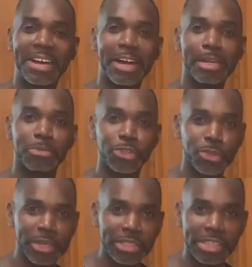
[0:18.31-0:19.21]
I am so
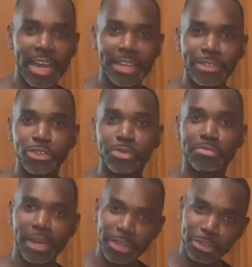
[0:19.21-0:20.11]
excited to
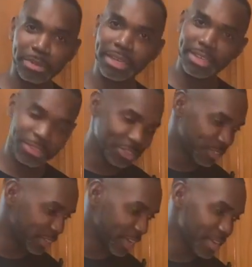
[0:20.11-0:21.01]
invite you in my kitchen
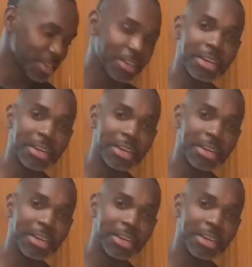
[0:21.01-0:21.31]
today.